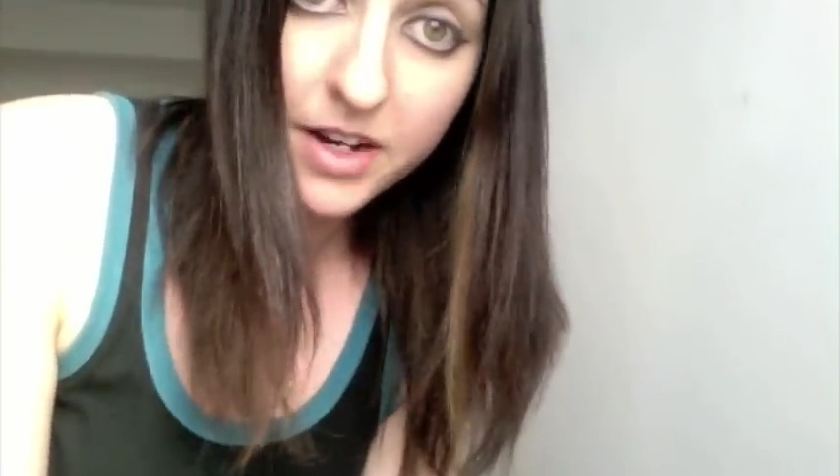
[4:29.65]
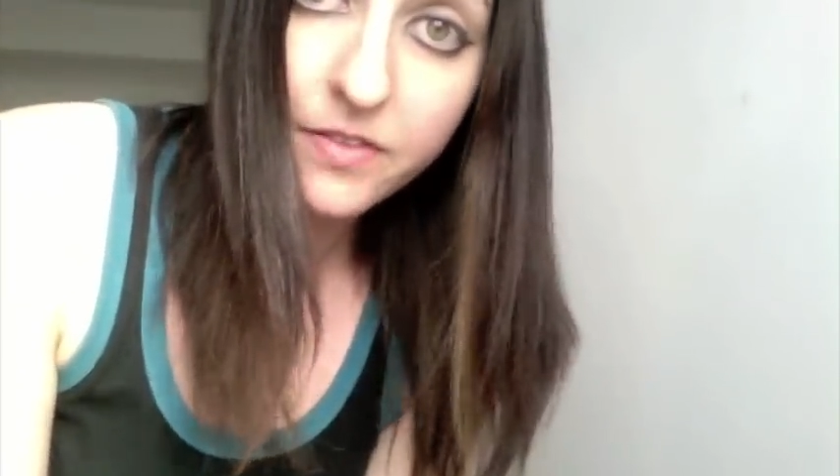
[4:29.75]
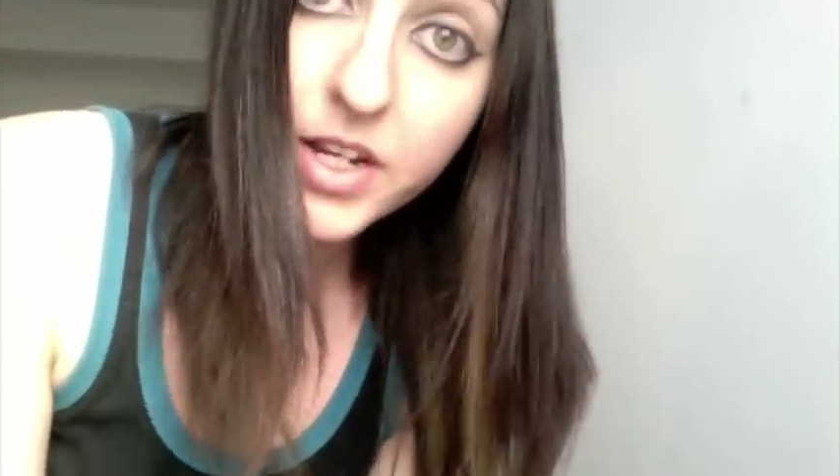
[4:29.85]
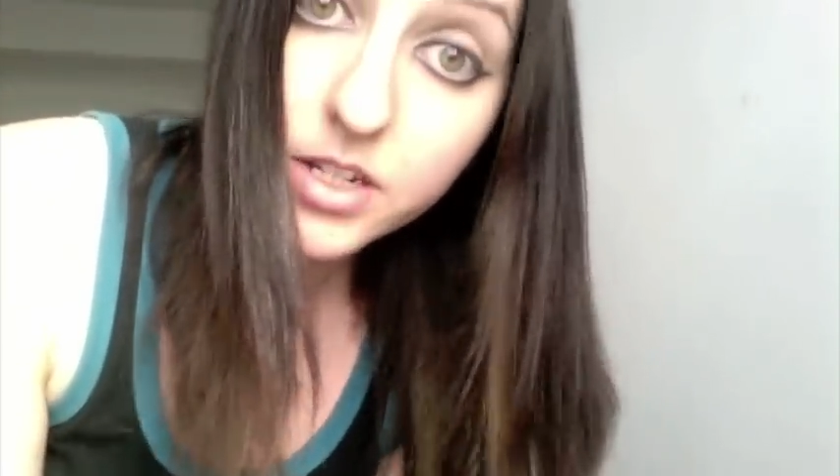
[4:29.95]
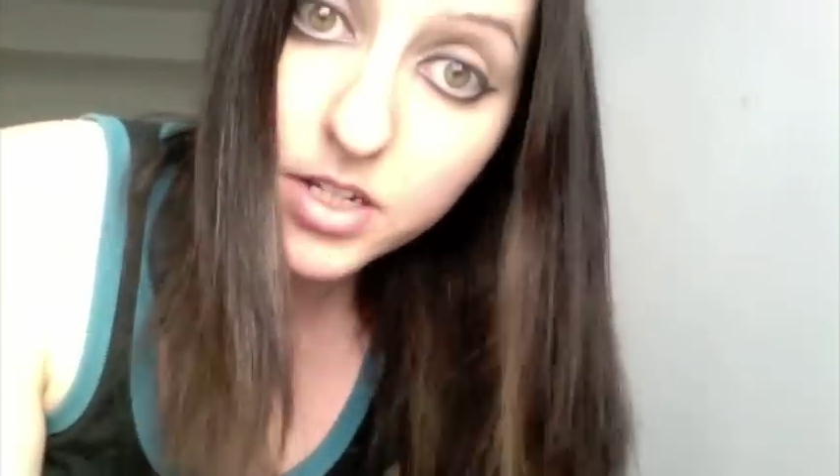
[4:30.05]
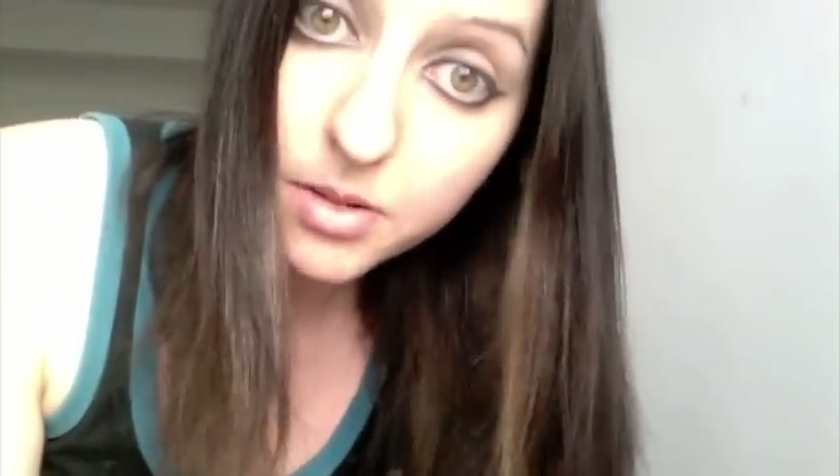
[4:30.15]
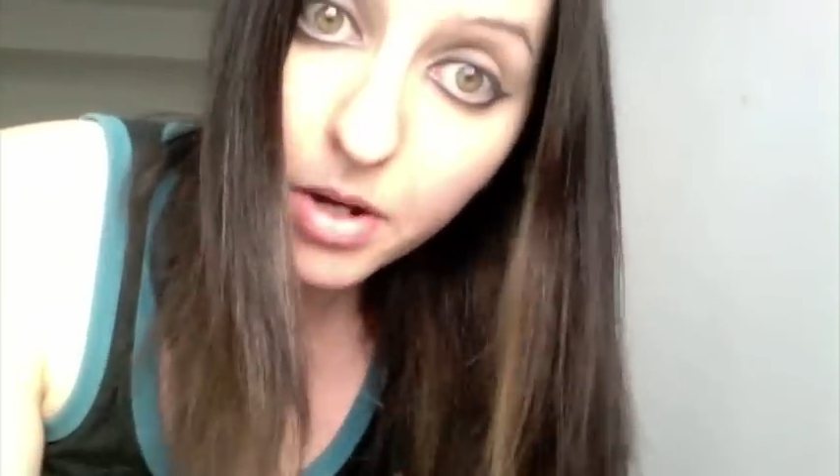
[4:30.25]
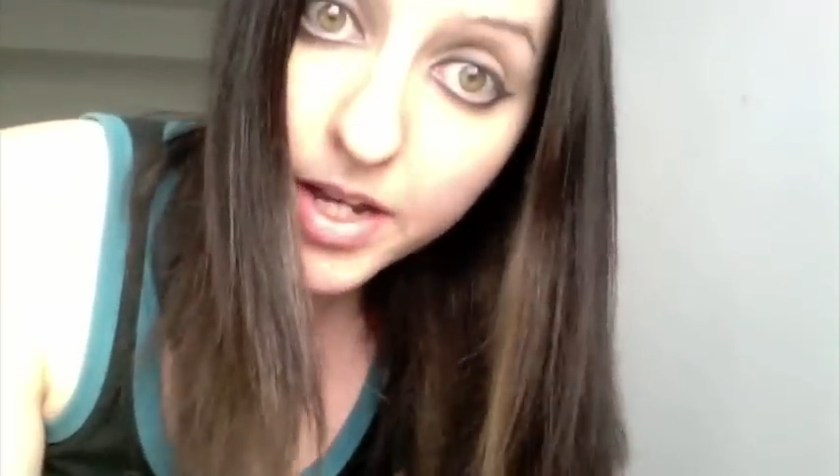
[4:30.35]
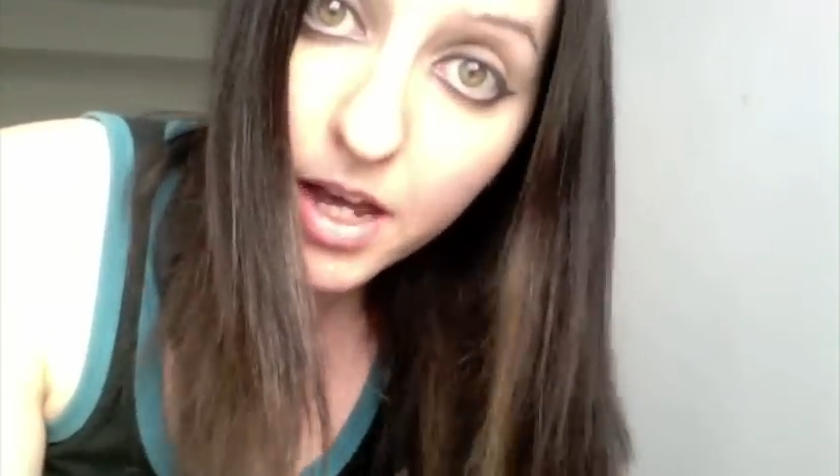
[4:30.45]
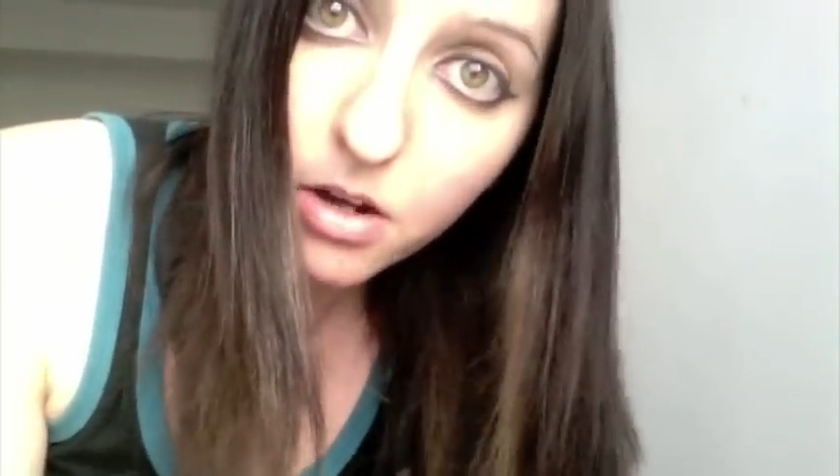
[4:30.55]
of itching
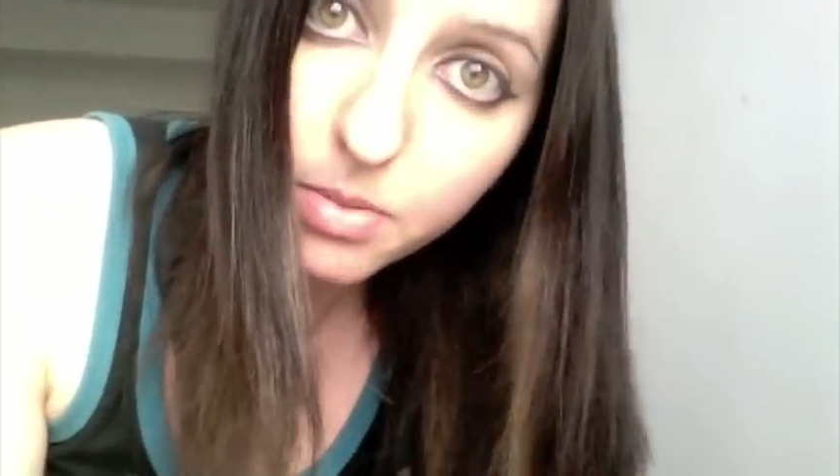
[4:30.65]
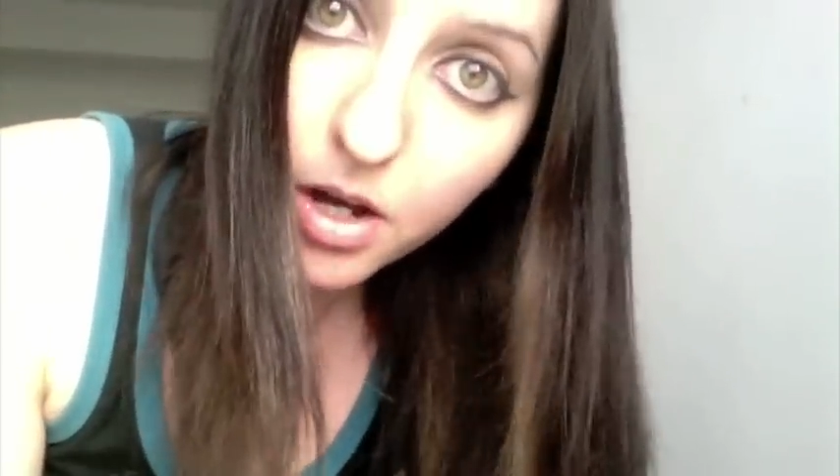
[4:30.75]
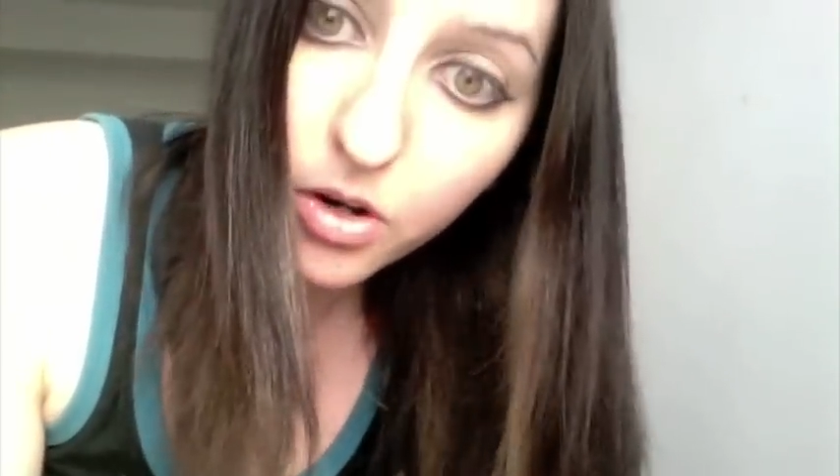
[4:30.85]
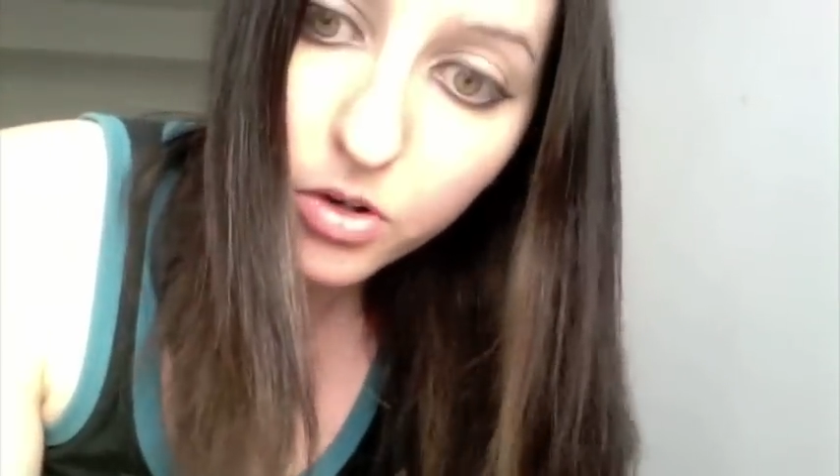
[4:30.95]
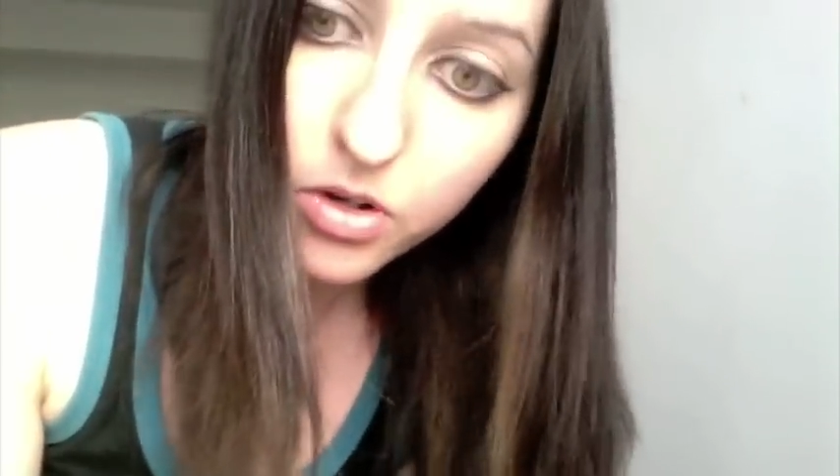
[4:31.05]
my elbow.